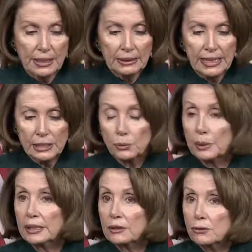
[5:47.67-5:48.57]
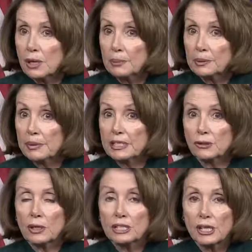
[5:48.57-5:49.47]
Last week, the Trump
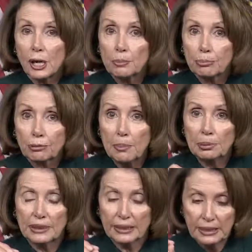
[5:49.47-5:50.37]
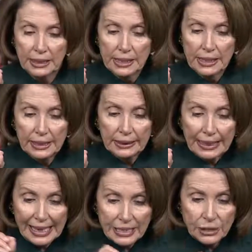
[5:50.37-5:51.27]
administration abruptly
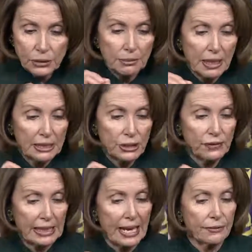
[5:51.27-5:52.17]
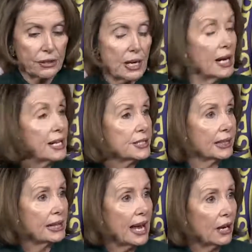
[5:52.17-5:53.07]
canceled much of the
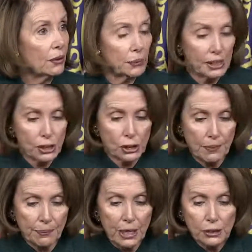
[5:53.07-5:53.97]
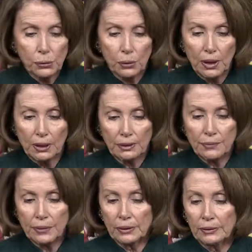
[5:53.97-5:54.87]
advertising and outreach to
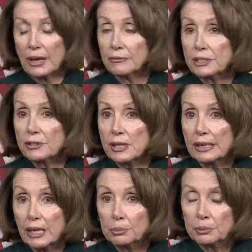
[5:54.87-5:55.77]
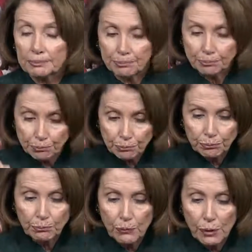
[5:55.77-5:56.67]
efforts that helped
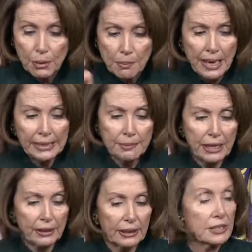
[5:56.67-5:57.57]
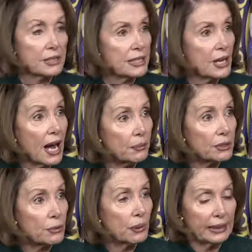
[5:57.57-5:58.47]
remind Americans that time
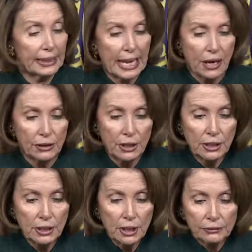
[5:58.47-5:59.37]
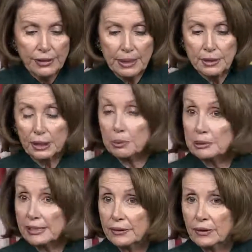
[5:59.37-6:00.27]
was running out for them to
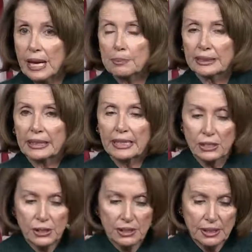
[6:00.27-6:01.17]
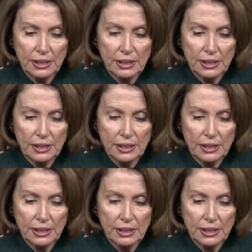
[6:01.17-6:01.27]
complete their applications.